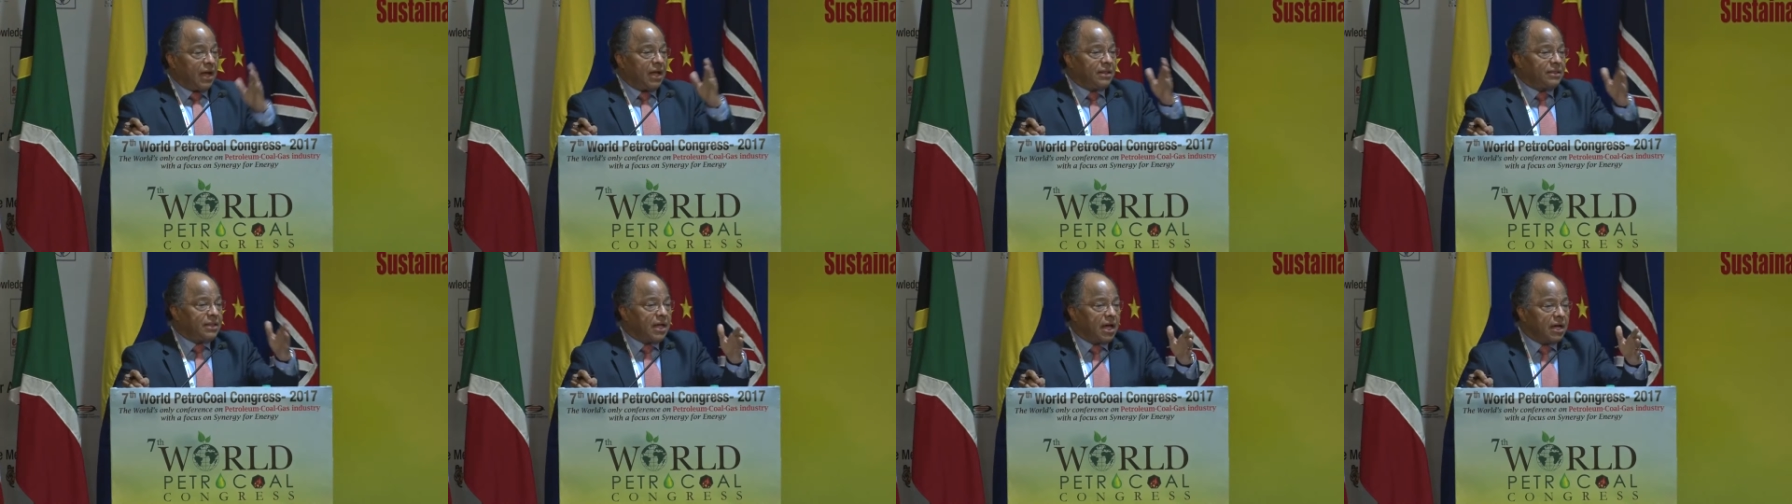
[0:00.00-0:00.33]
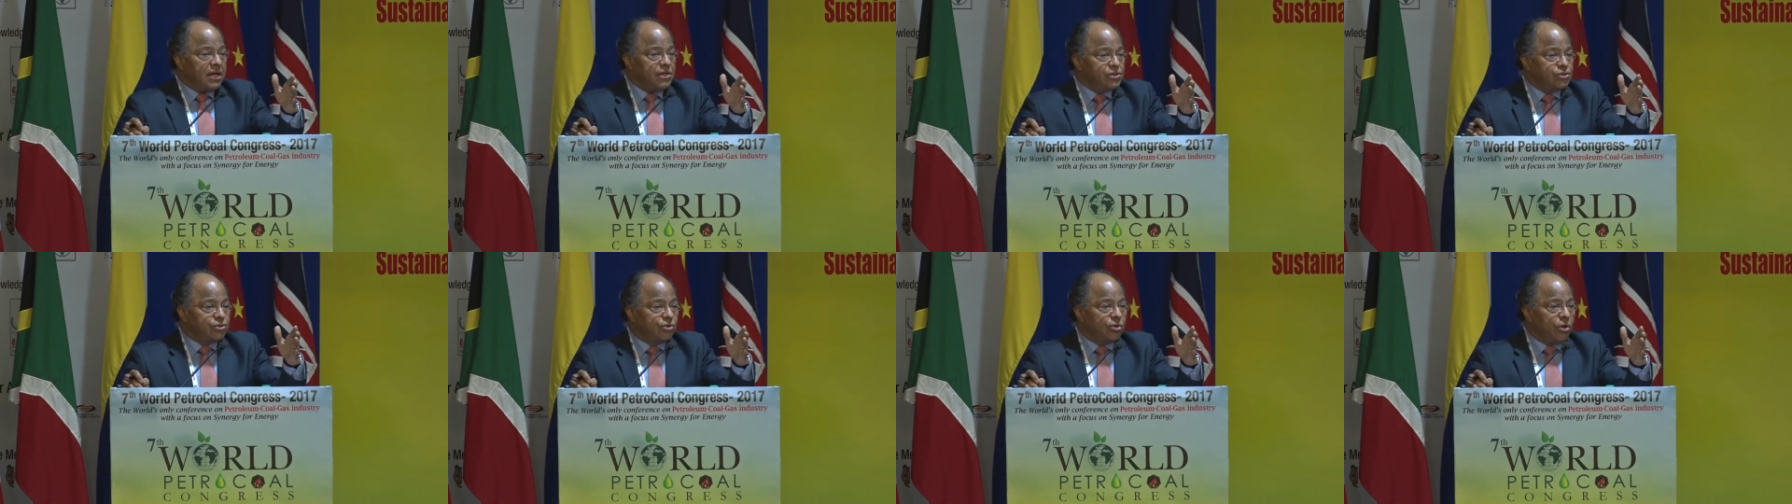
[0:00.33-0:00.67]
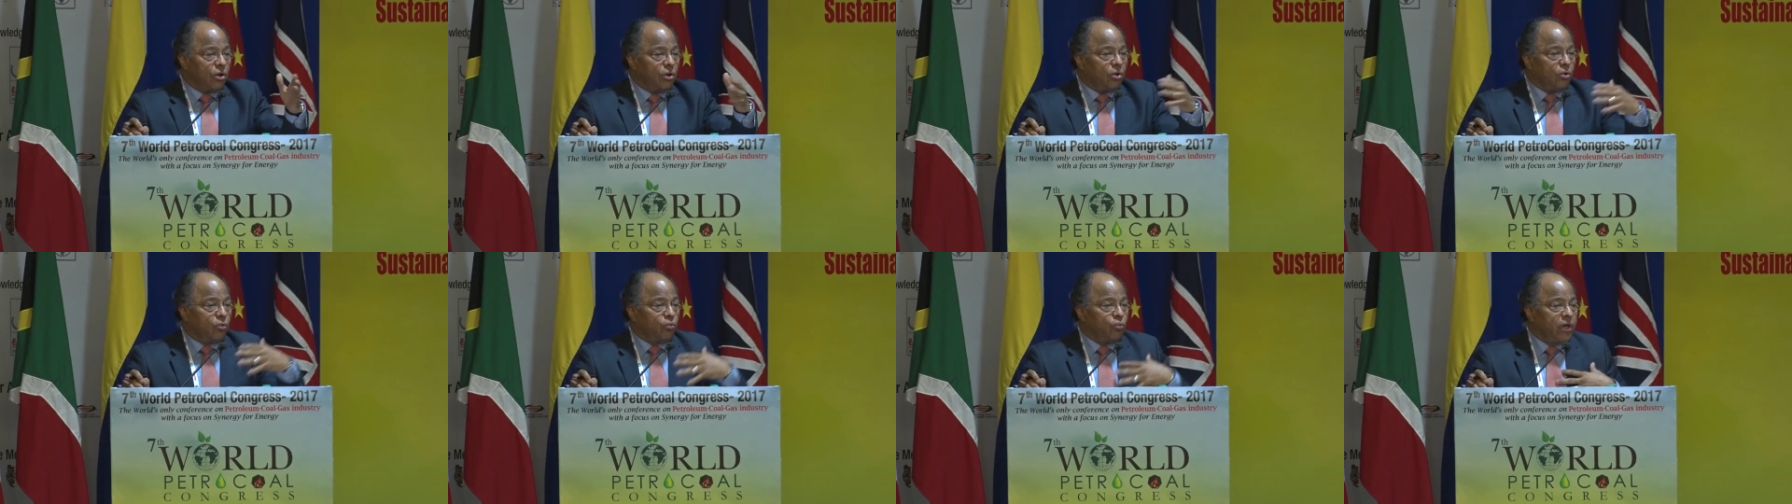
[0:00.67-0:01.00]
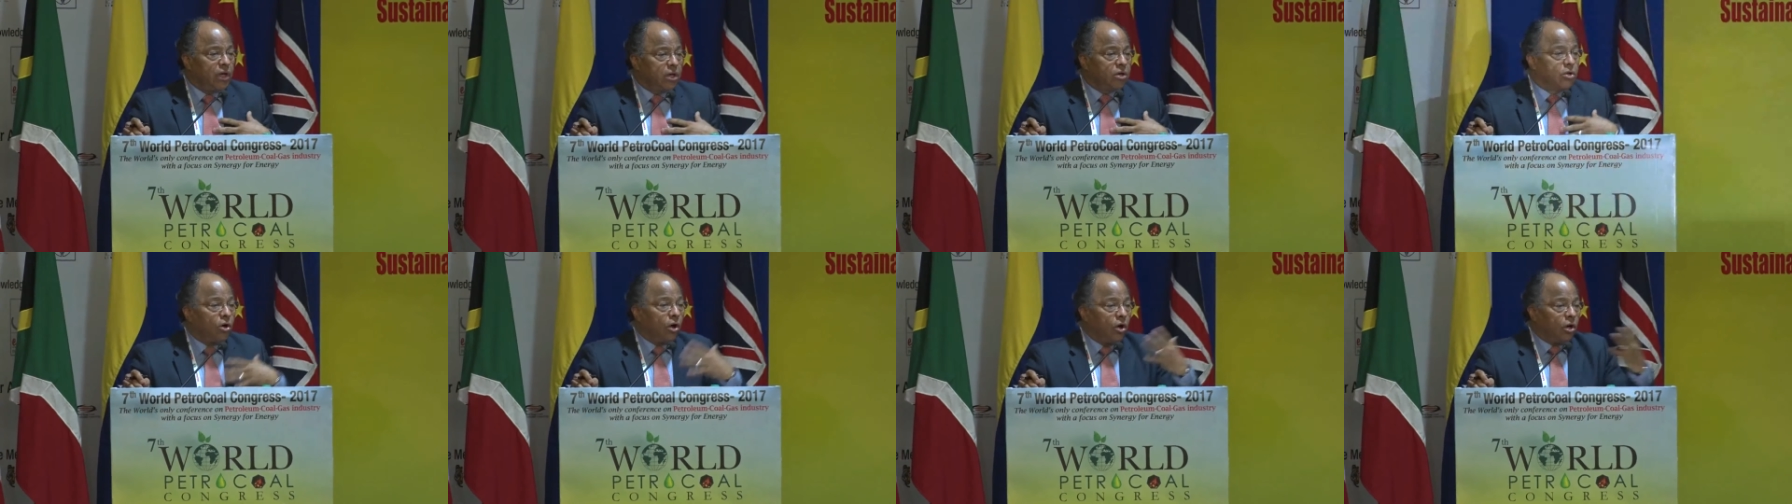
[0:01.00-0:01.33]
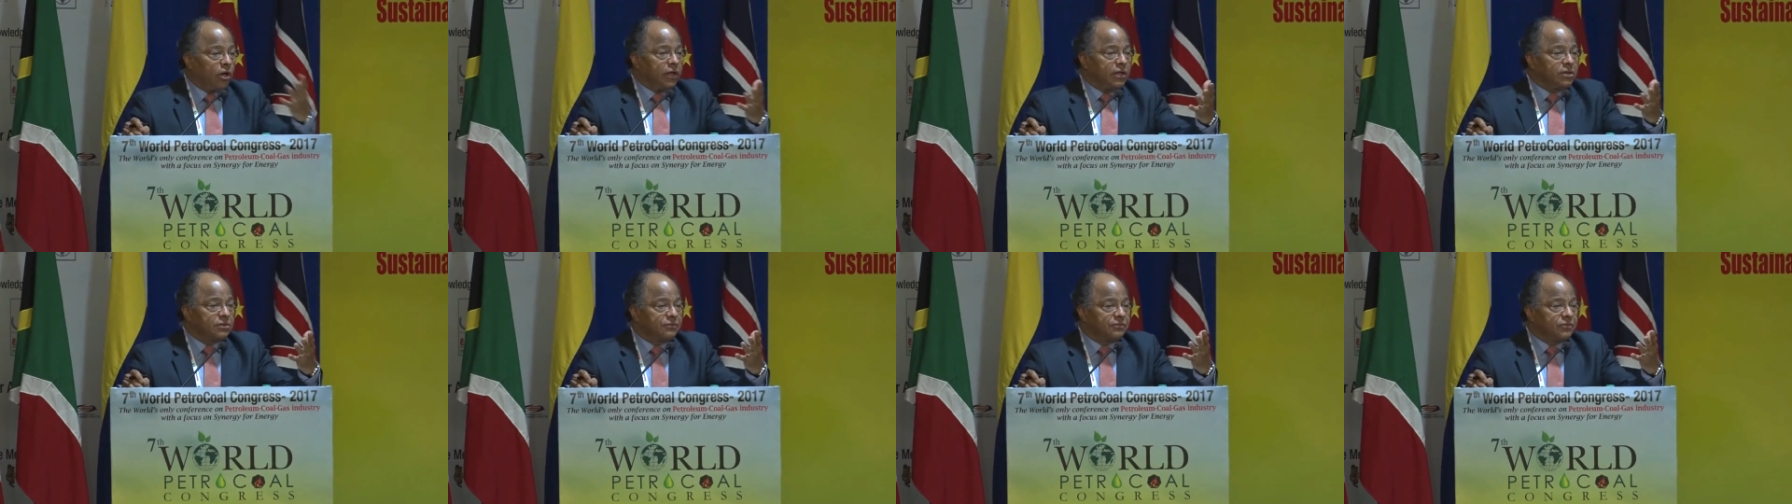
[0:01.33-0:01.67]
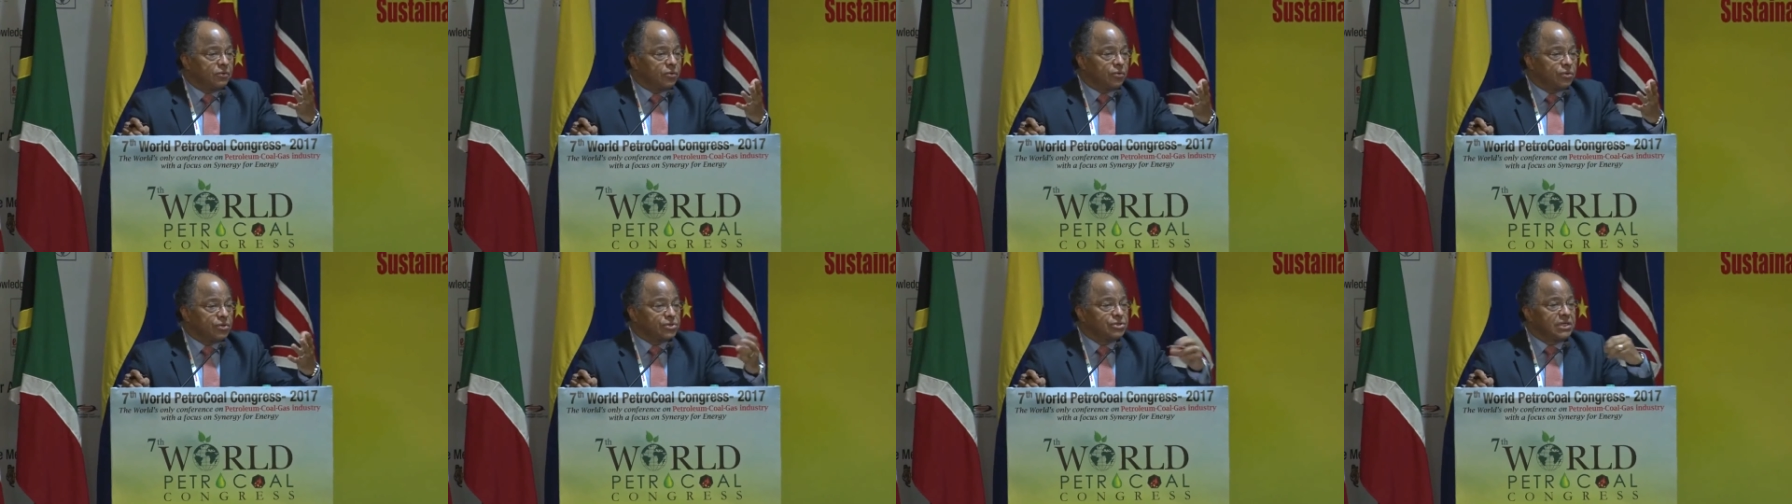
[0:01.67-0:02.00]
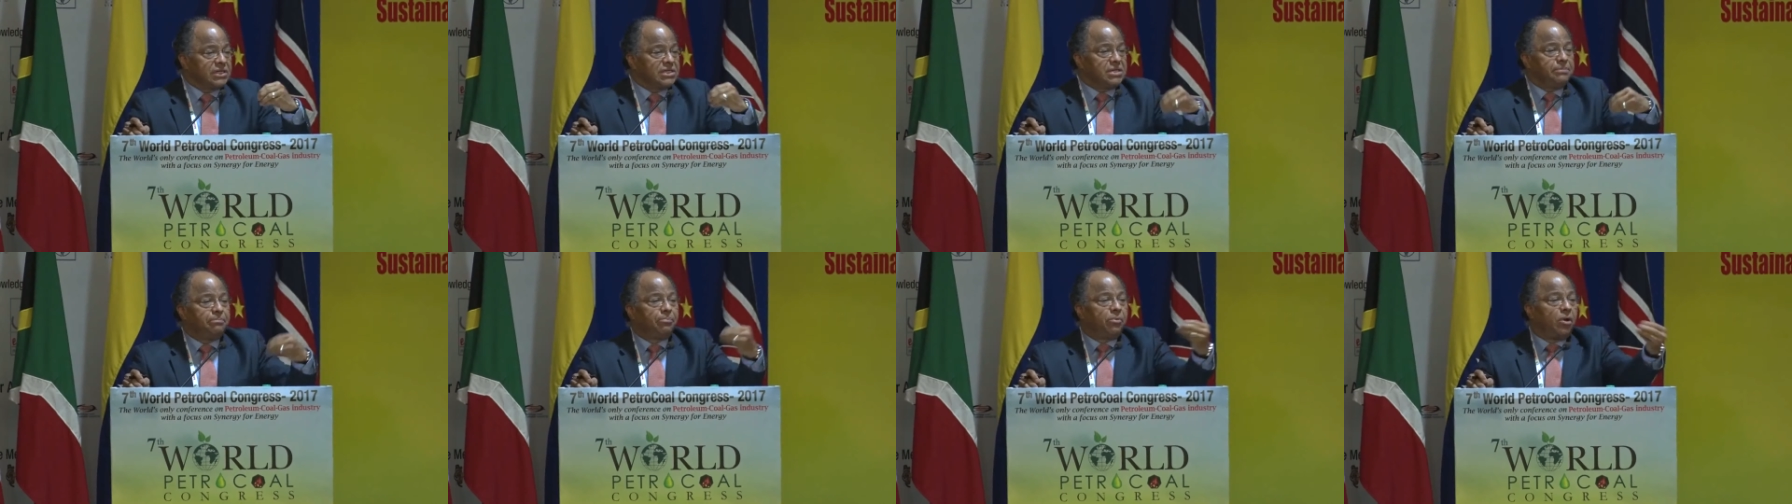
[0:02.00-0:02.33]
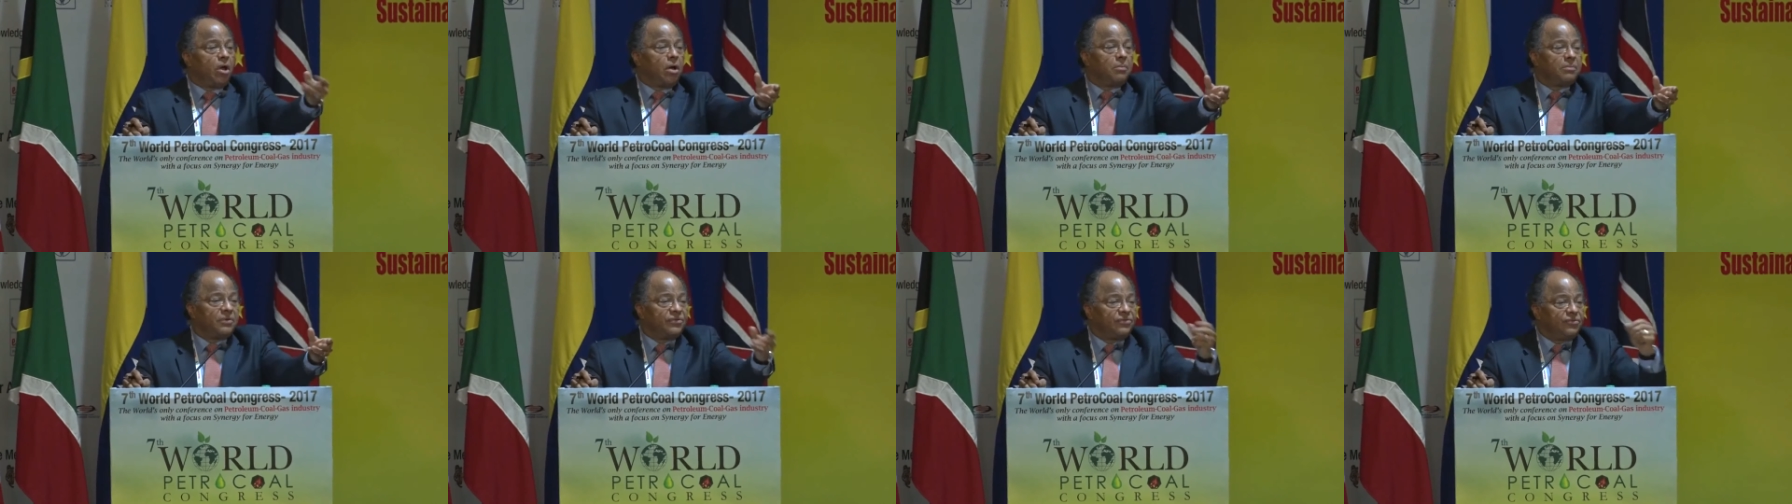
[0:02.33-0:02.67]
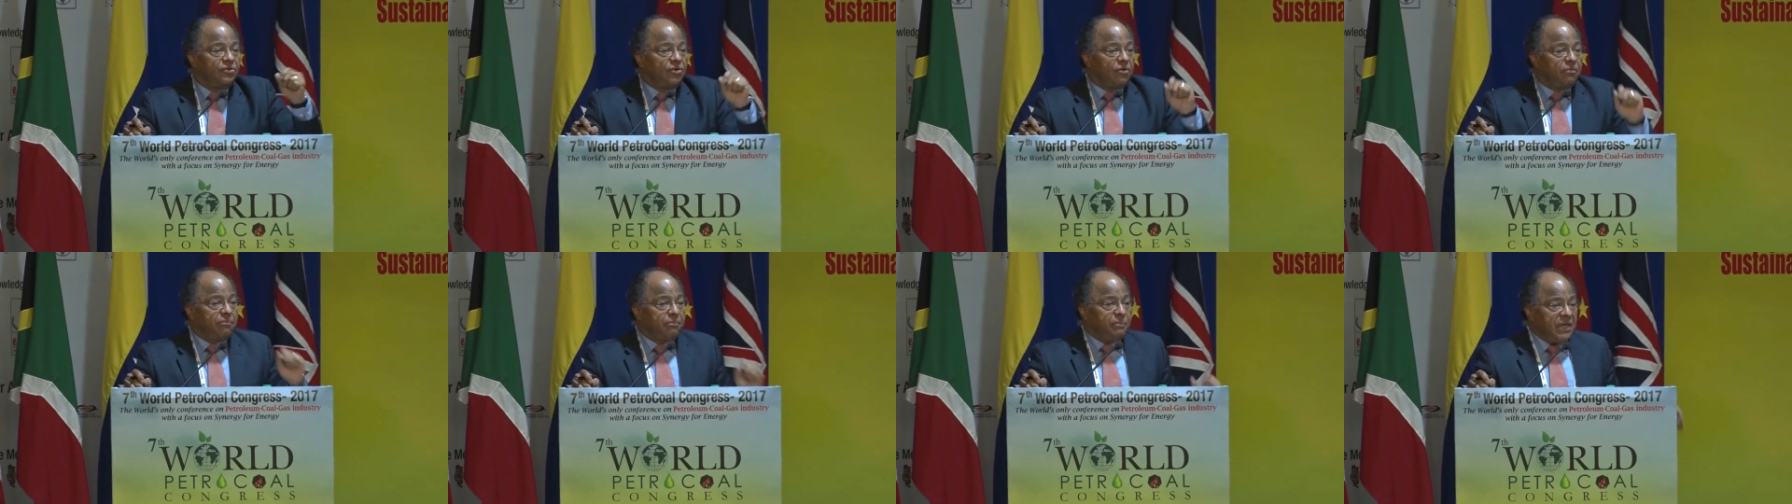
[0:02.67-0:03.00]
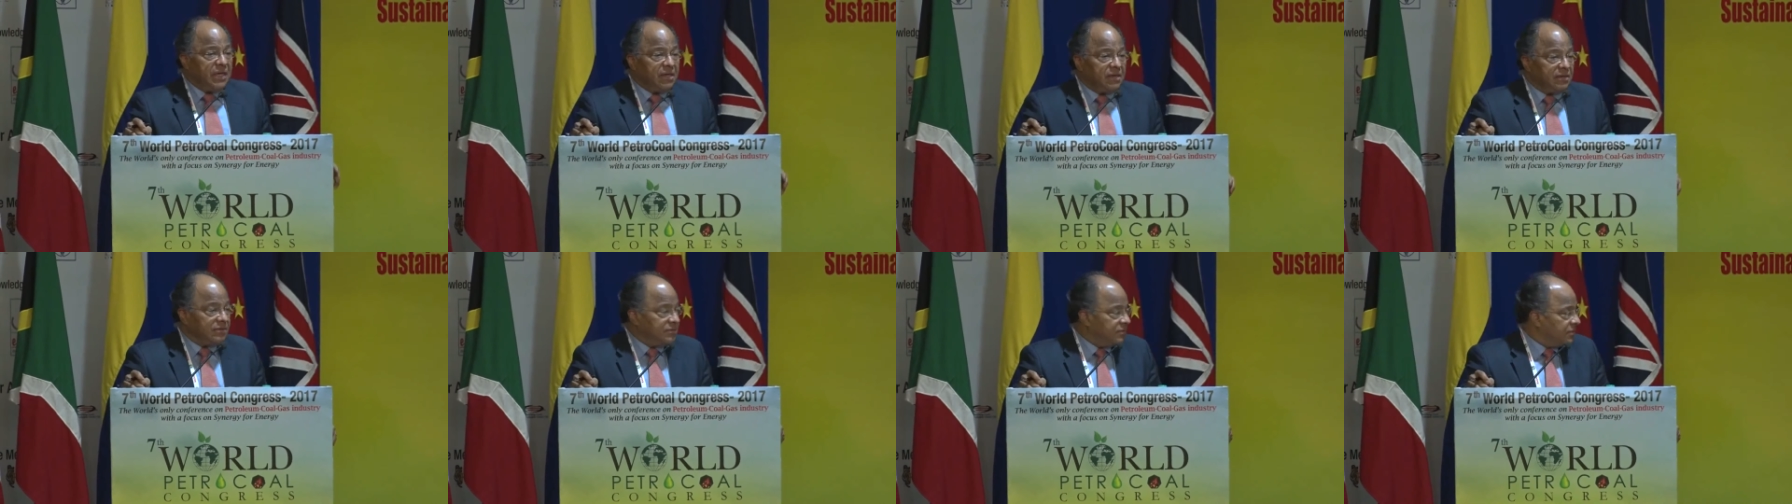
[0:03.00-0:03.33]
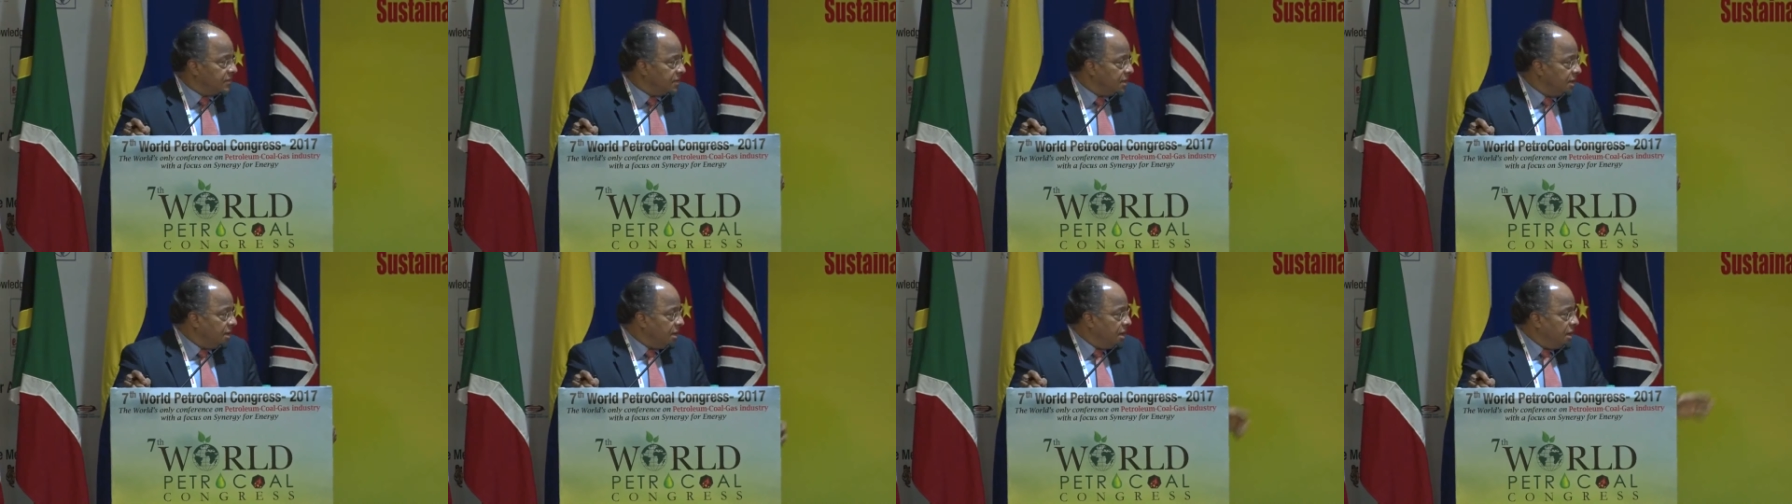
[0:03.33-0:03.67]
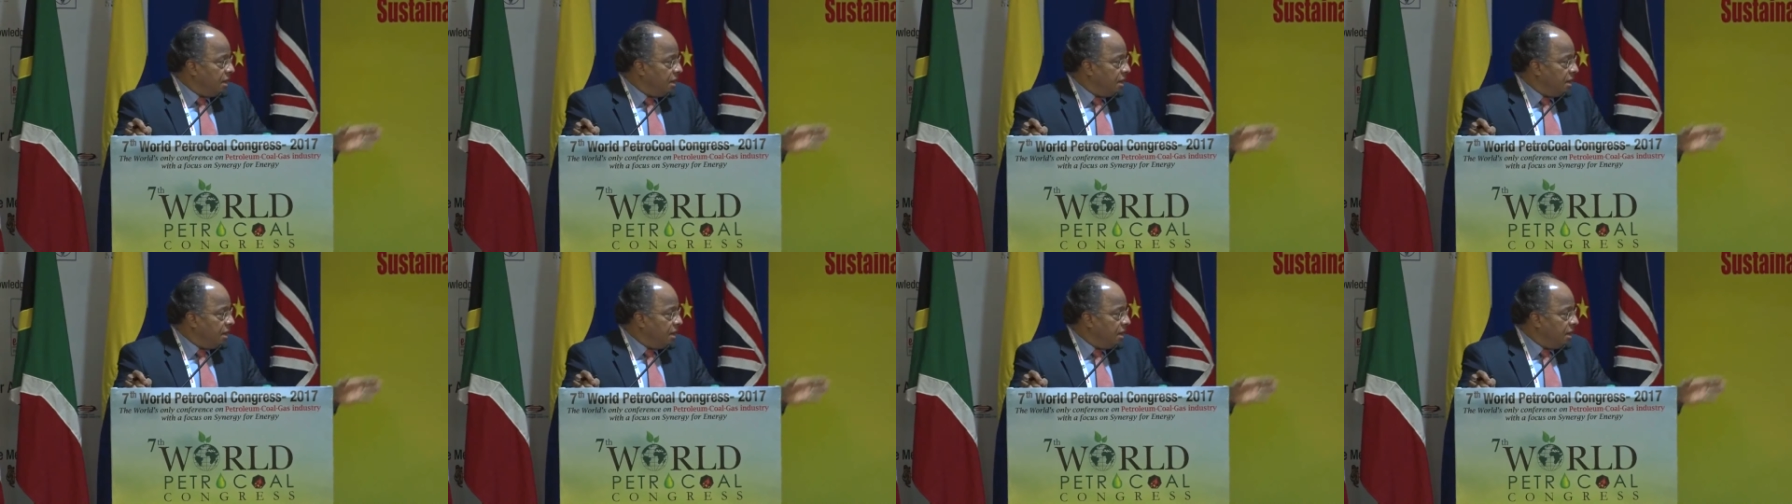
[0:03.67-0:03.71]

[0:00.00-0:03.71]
And that is called, we call it, of course, the diplomacy of peace.